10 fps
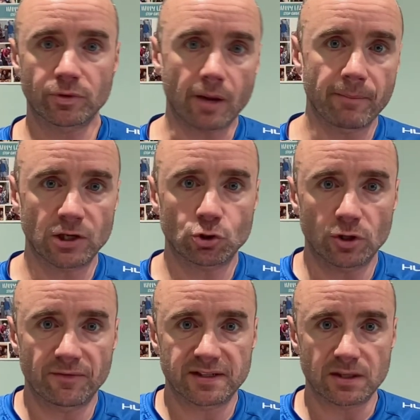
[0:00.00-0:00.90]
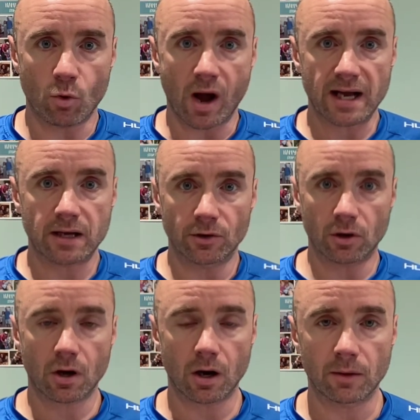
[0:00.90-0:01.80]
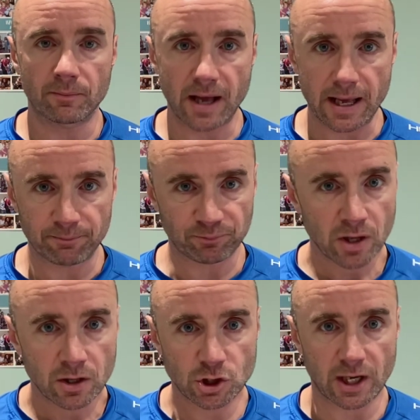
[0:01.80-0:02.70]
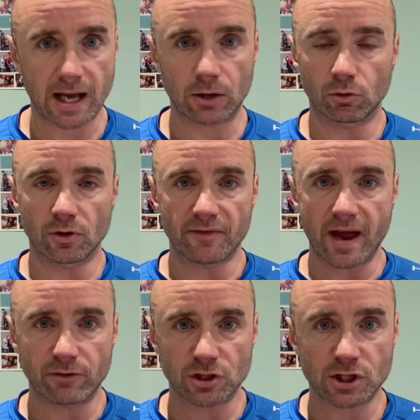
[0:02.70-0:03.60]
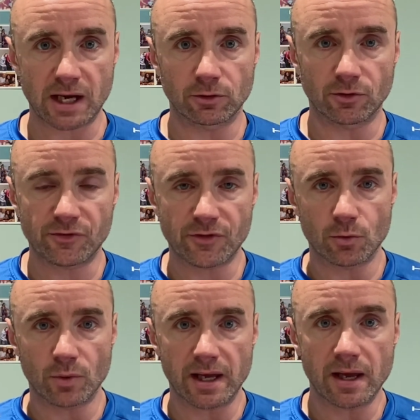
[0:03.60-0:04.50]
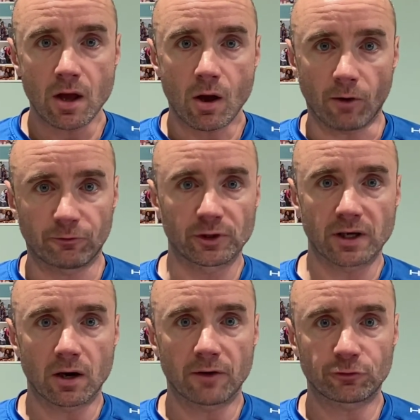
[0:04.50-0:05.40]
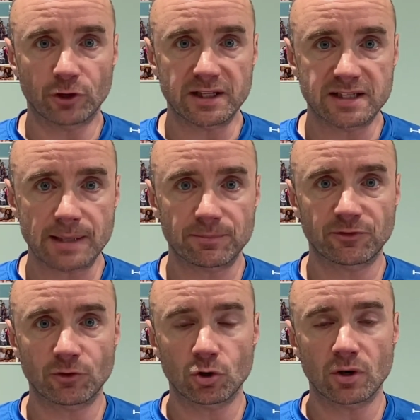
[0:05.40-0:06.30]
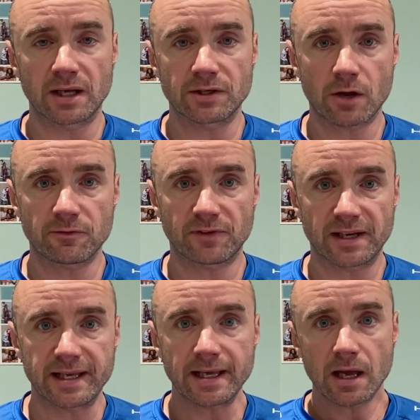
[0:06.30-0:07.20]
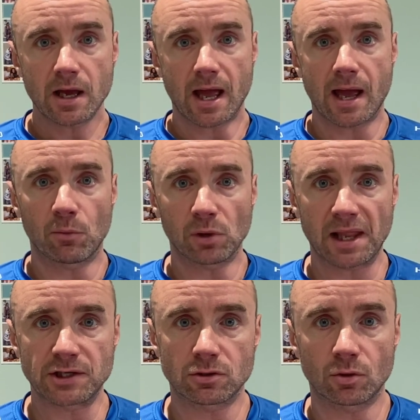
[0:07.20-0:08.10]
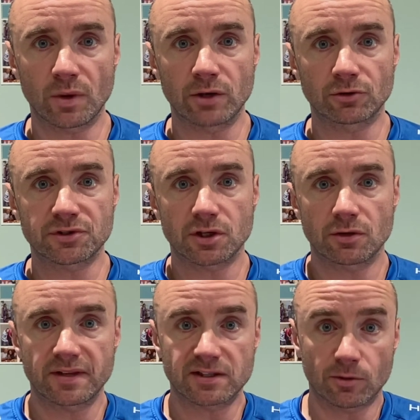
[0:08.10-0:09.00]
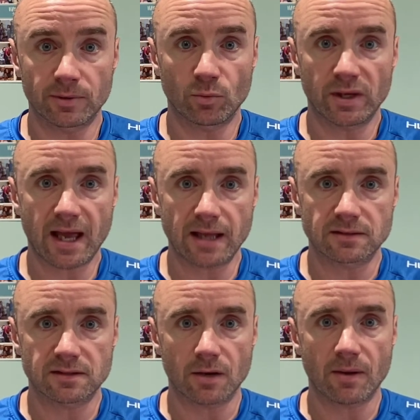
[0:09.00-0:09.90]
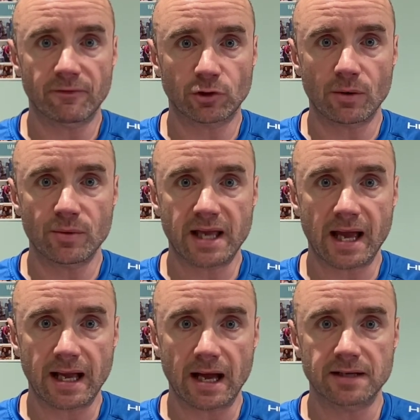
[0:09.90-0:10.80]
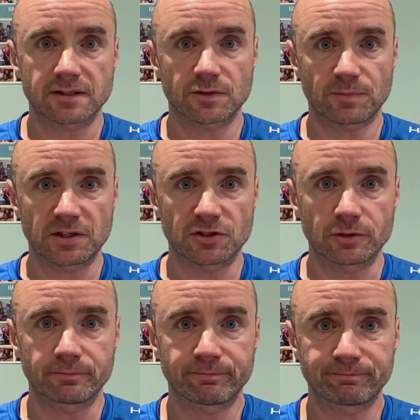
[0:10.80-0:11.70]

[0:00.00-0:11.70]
Make sure you visit WhatAcca.com, check out all the various channels that we're offering our free tips for, and hopefully we'll land you a winner or two this coming weekend. So have a great weekend, guys. Speak soon.